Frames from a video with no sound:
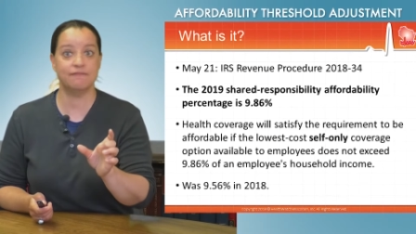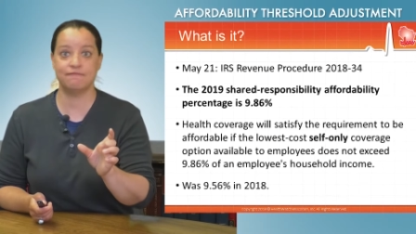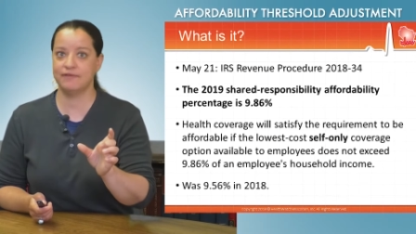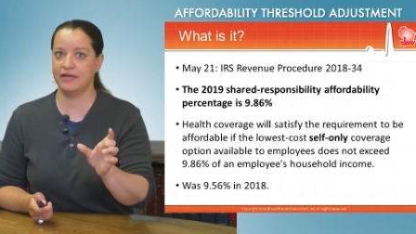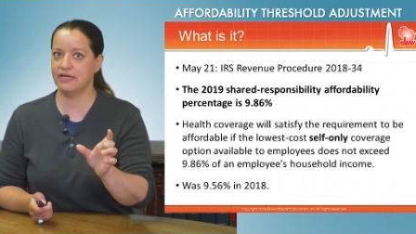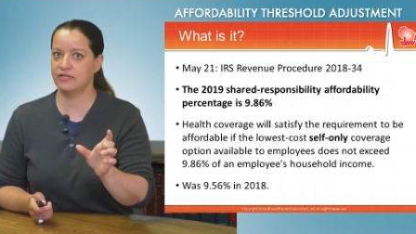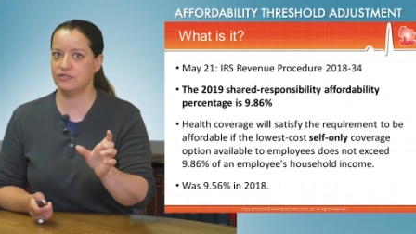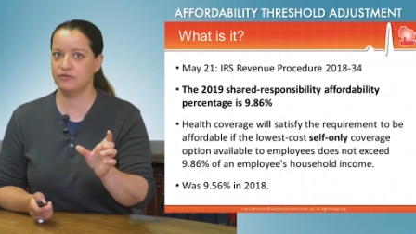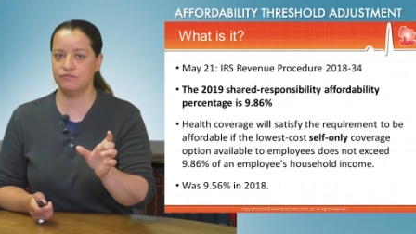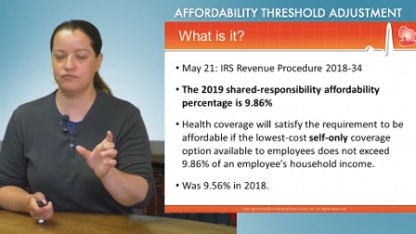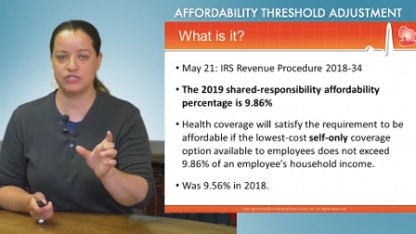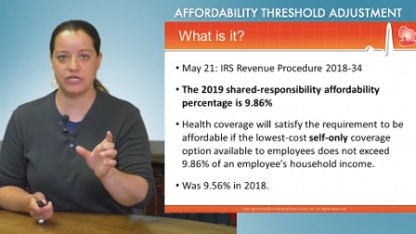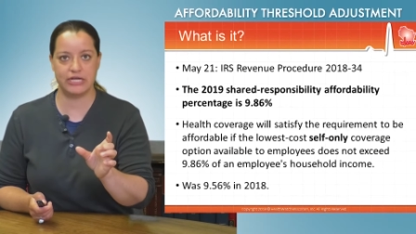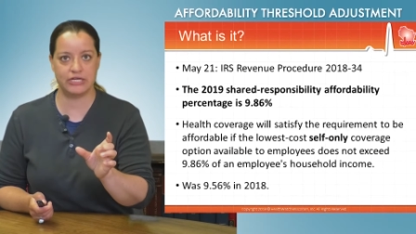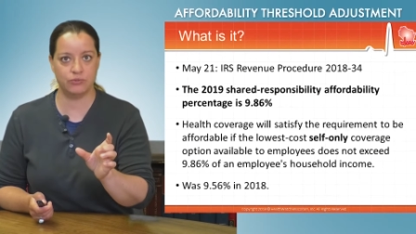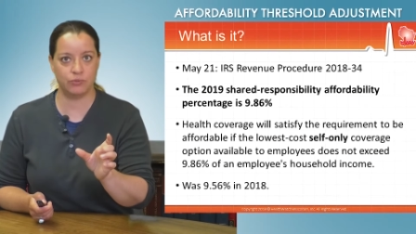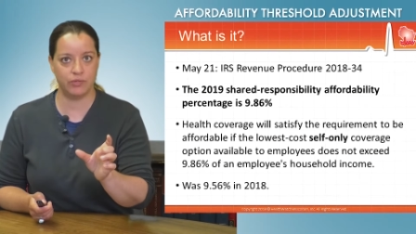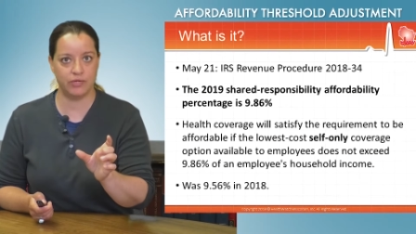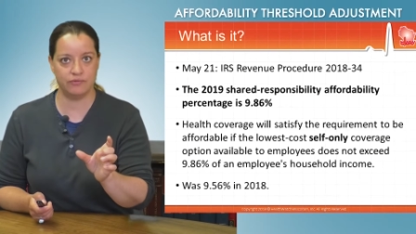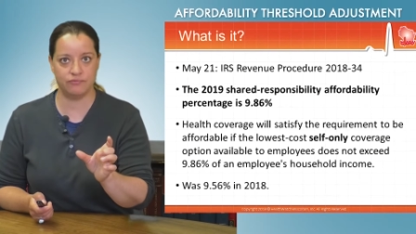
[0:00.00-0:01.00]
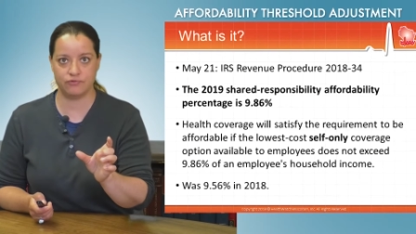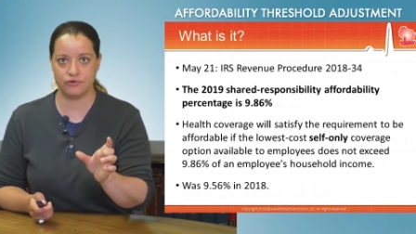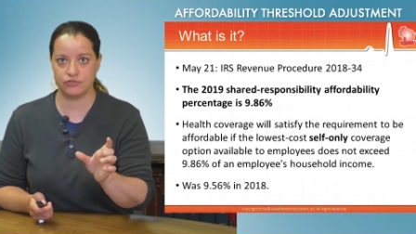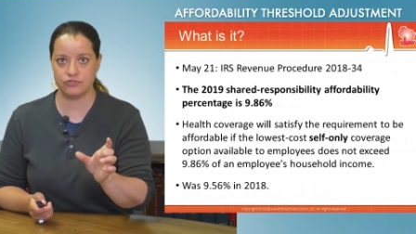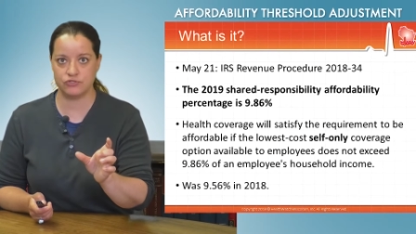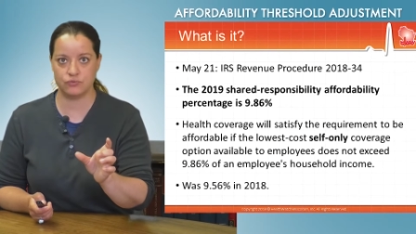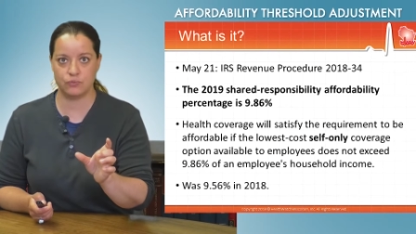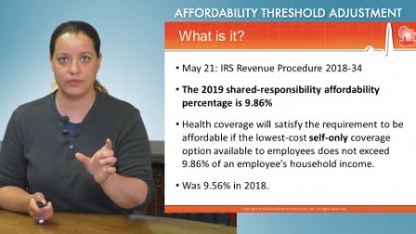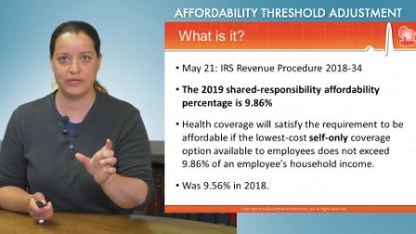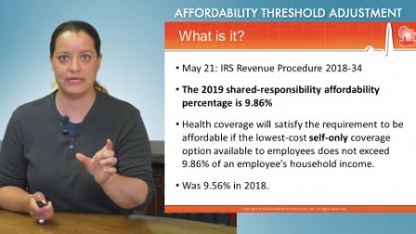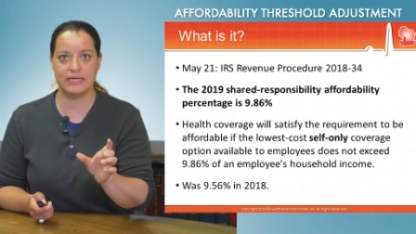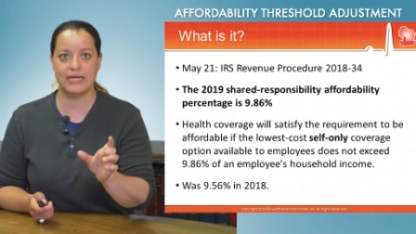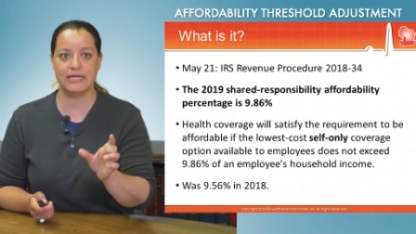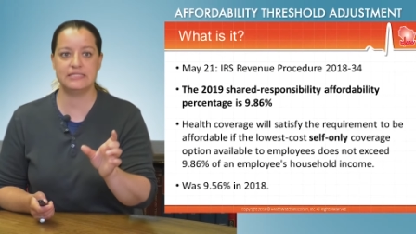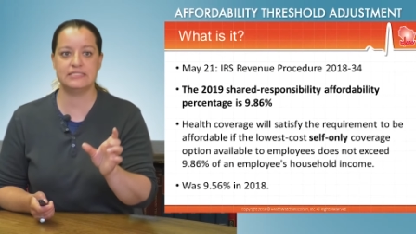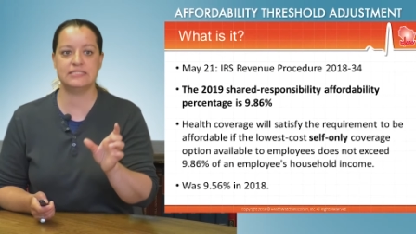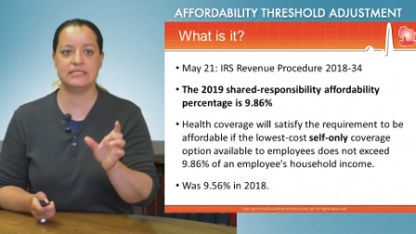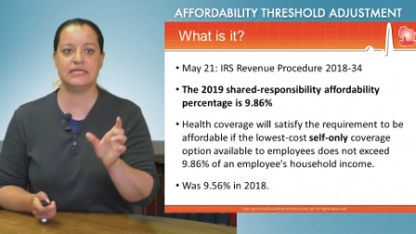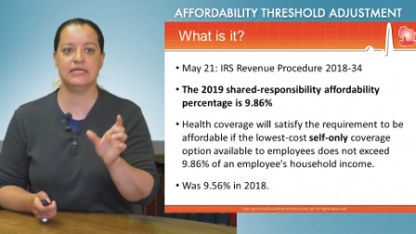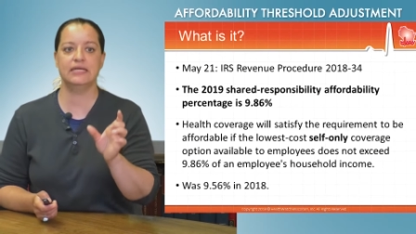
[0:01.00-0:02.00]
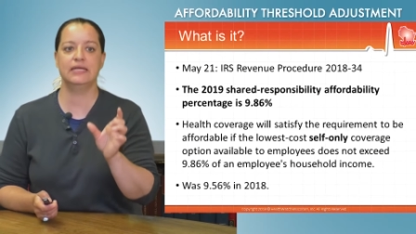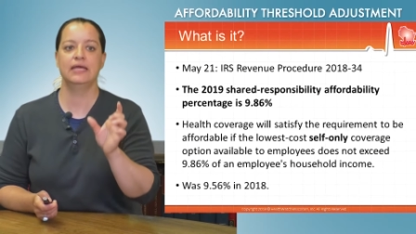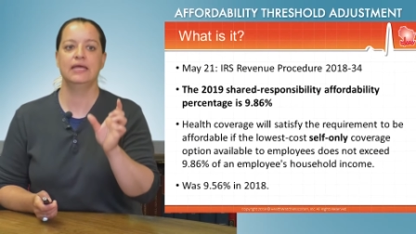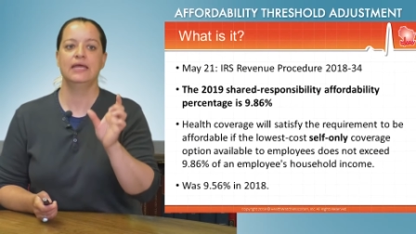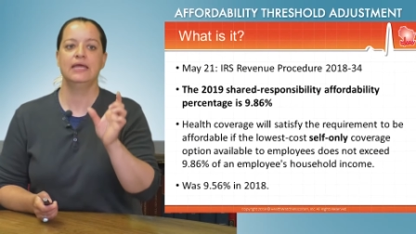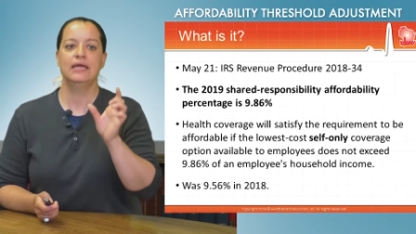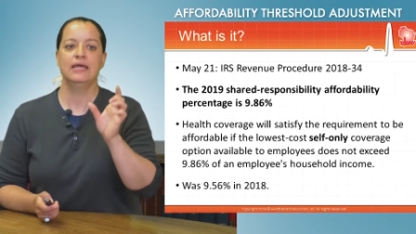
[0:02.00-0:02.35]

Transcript: effective January 1st, 2019,